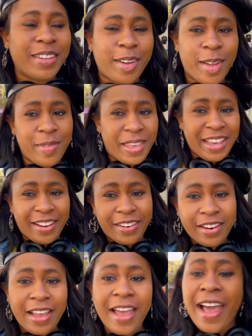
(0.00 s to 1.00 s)
i'm here
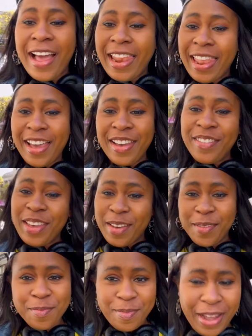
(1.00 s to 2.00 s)
live
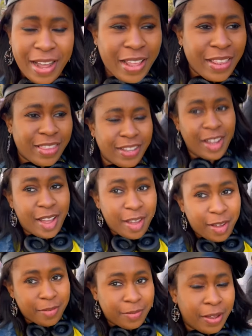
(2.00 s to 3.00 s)
in bath
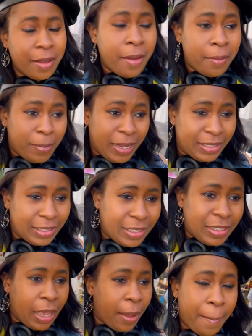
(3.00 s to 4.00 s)
um made
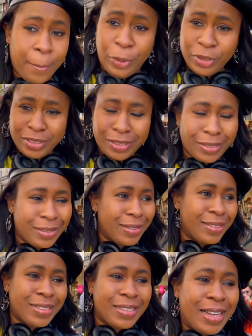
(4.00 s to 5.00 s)
it but
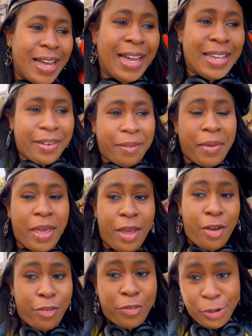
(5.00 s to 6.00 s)
i am
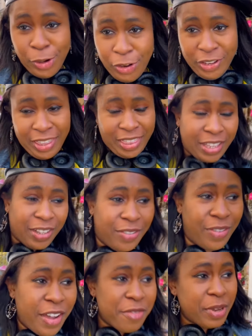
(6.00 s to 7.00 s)
full-on
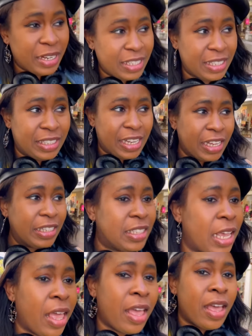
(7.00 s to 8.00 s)
35 minutes late
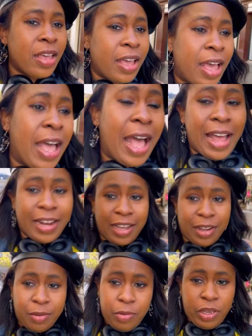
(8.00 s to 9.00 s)
and i
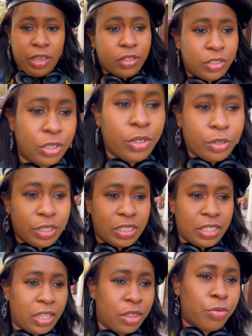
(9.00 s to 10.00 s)
had a booking to go
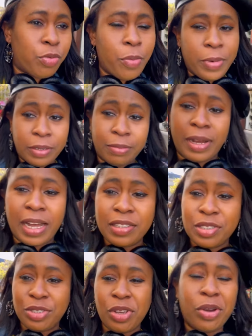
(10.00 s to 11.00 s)
see the roman bath
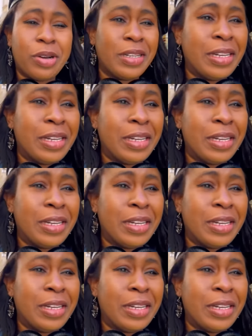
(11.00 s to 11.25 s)
so